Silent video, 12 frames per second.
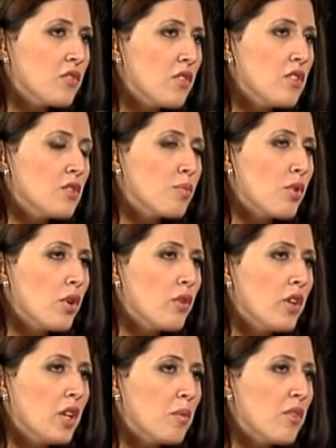for this
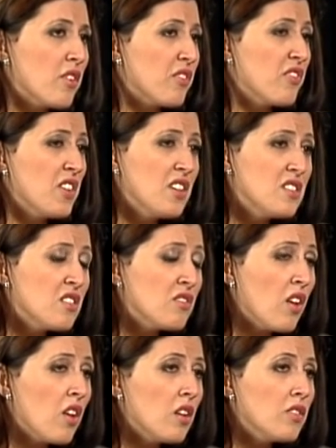program? Are there fees
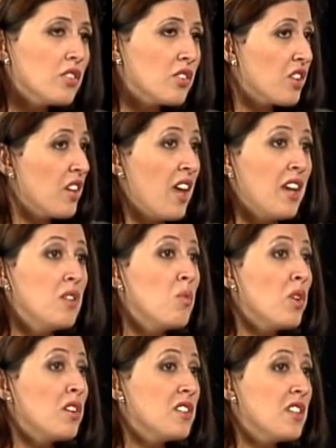involved, or can
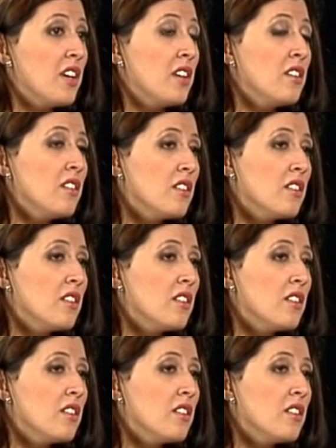anyone attend?